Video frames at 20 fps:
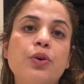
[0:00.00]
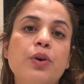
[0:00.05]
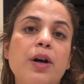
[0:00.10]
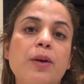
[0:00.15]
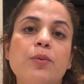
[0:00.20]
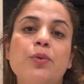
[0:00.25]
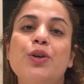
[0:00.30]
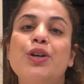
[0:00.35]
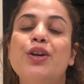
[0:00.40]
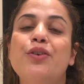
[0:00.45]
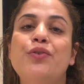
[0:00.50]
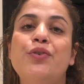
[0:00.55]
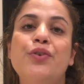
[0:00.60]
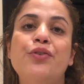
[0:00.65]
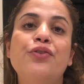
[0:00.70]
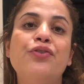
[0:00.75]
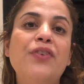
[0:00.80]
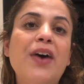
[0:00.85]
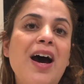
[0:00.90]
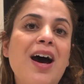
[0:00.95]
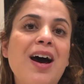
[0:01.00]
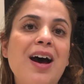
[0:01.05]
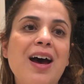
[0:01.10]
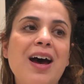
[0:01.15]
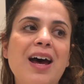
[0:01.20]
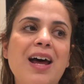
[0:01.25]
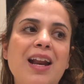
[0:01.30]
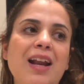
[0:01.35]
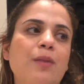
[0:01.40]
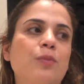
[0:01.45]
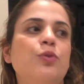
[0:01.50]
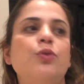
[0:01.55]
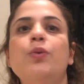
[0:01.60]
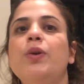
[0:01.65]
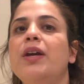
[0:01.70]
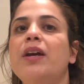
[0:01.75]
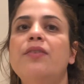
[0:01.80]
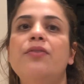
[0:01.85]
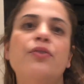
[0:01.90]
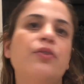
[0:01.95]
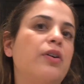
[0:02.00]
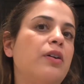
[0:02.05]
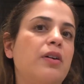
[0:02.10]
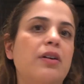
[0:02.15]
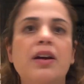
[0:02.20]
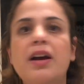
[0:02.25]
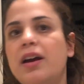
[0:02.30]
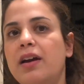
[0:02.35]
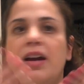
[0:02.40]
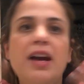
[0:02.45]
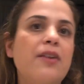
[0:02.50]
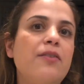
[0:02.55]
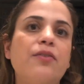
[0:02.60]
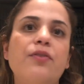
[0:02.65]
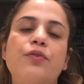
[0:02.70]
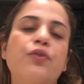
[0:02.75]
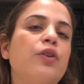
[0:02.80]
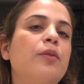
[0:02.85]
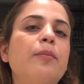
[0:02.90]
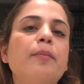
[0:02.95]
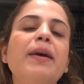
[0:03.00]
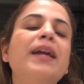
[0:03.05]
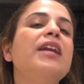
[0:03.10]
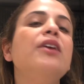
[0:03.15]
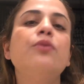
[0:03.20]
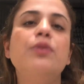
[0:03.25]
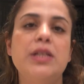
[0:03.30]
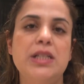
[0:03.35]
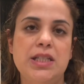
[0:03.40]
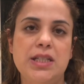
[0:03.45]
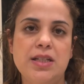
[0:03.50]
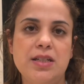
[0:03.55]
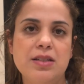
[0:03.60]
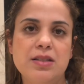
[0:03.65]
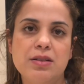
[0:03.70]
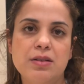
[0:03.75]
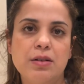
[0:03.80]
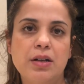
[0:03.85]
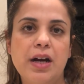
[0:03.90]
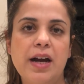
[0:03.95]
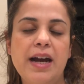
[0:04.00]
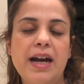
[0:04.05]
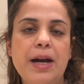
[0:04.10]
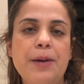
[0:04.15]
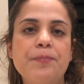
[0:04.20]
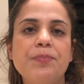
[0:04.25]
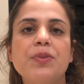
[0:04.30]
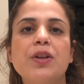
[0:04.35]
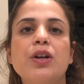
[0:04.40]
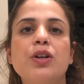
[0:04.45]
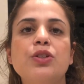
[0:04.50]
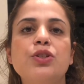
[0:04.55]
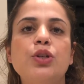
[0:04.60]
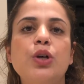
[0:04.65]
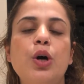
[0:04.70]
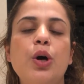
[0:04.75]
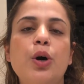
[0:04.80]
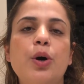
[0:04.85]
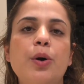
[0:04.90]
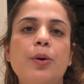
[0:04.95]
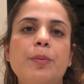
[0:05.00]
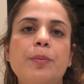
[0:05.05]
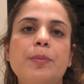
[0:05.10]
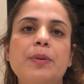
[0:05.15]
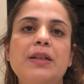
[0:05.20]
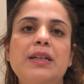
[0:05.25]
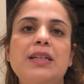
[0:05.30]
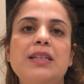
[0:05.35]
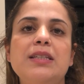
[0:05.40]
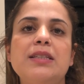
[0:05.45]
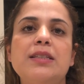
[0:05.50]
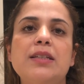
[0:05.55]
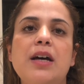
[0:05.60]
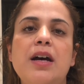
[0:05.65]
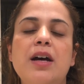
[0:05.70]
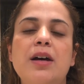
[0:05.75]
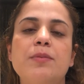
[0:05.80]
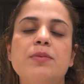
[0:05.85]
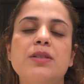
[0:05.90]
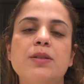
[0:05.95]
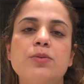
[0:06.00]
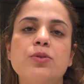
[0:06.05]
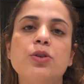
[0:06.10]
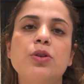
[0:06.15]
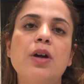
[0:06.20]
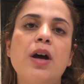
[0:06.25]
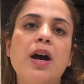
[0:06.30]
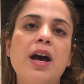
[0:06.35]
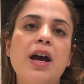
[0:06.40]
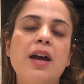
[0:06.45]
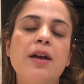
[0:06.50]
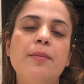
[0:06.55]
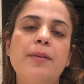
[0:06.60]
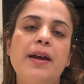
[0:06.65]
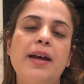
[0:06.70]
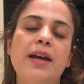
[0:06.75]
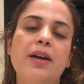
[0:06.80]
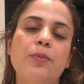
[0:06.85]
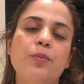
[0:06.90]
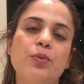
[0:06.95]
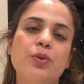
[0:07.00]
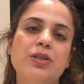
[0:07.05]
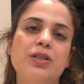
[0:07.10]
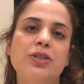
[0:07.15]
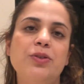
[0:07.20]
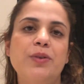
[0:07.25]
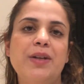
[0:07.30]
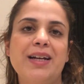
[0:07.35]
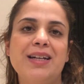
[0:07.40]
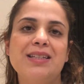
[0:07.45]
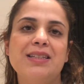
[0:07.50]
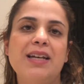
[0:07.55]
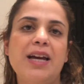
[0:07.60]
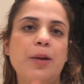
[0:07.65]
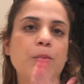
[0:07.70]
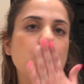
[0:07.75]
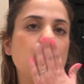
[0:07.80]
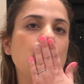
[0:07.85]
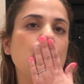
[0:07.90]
I'm doing it for fun. I'm doing it for many reasons, okay? So please subscribe, and we'll see you next time.